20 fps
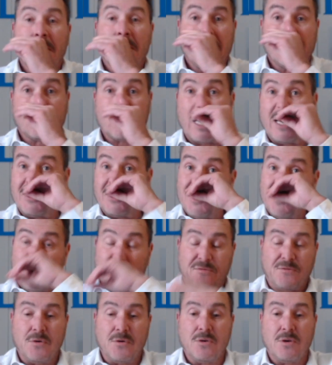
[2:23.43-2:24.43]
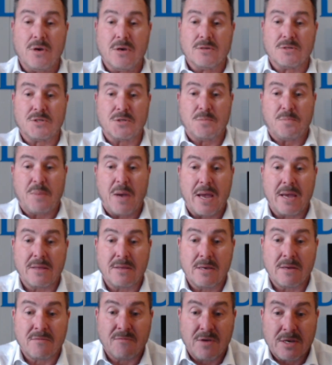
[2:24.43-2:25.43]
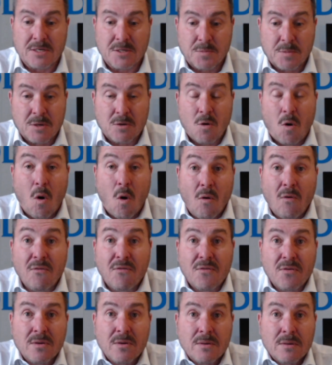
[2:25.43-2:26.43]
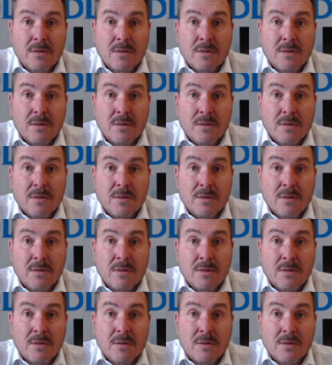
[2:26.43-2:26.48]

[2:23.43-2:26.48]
It takes you a few years to pay the investment off.